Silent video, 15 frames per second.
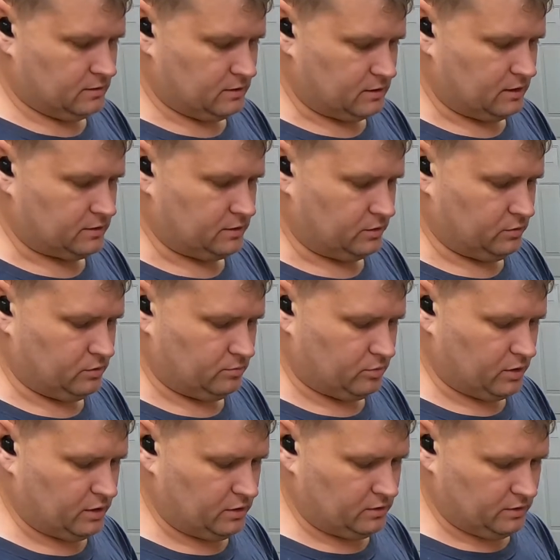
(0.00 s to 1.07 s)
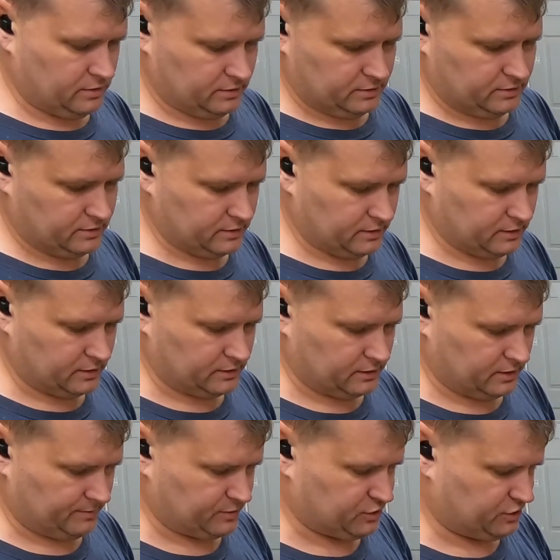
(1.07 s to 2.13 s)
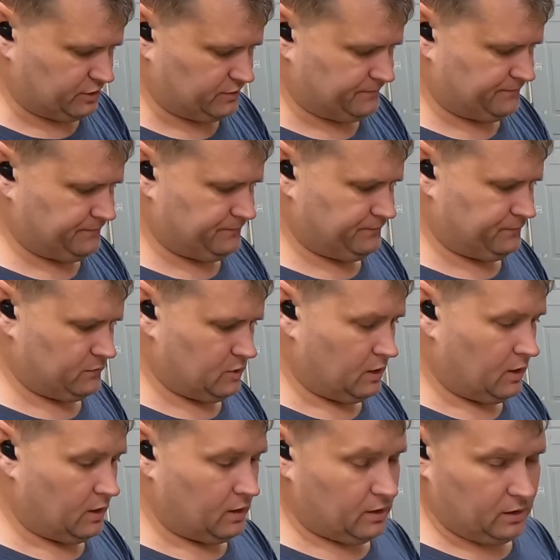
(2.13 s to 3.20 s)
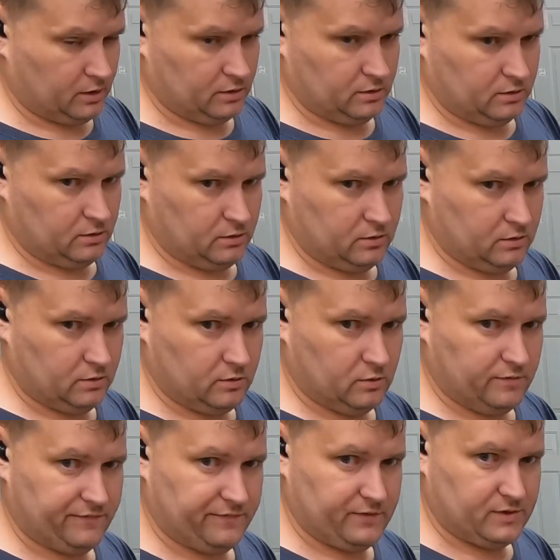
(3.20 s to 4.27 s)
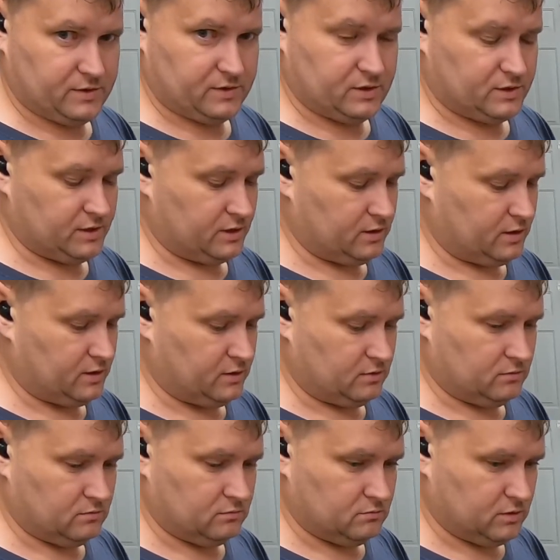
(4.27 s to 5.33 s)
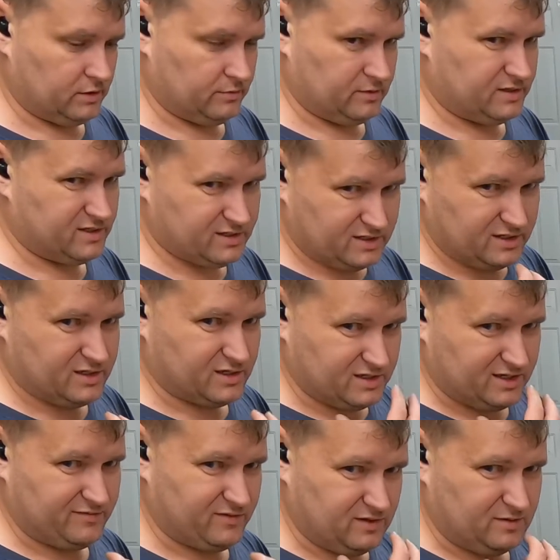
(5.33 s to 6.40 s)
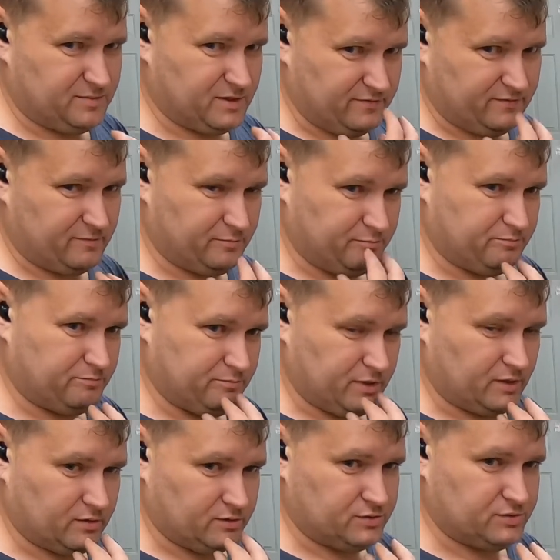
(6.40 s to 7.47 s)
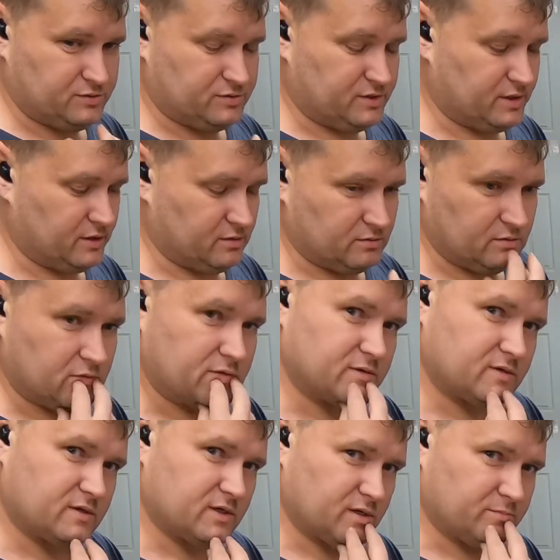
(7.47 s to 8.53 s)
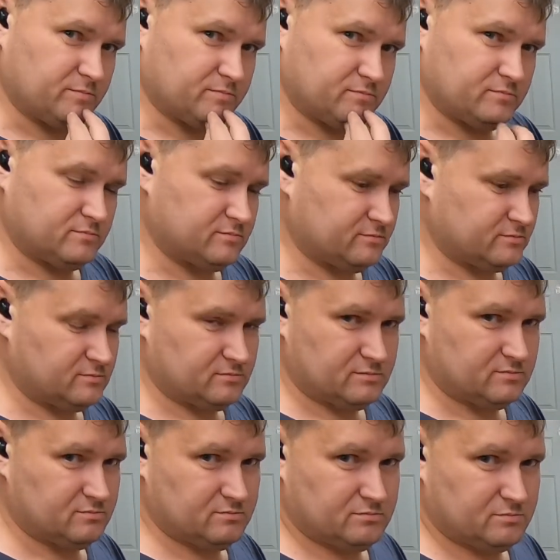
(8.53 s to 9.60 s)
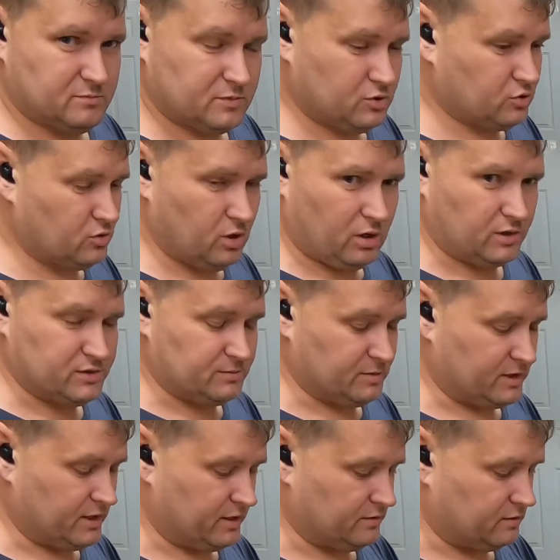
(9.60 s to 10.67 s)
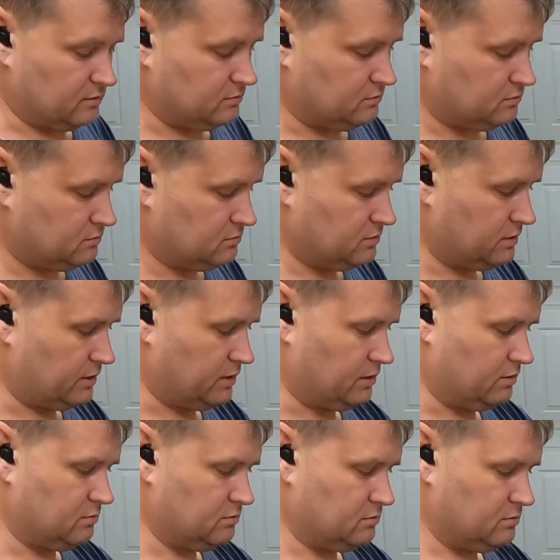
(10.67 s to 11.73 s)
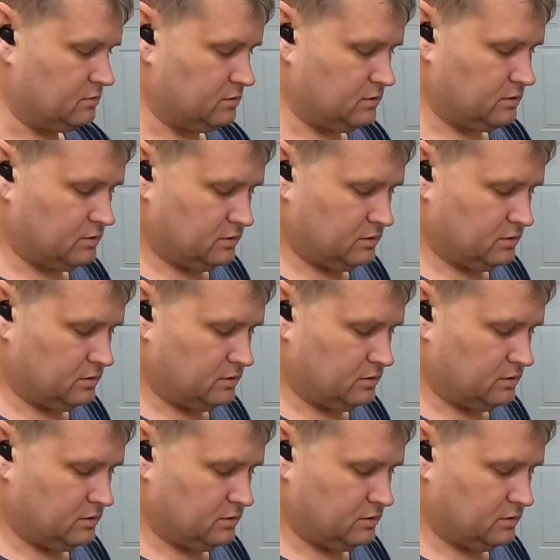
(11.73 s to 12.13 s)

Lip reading: Cut the unibrow, cut the double chin, and no offense to Jay Leno, I mean, he does have a little bit of a bigger chin. He's kind of awesome guy though, you know.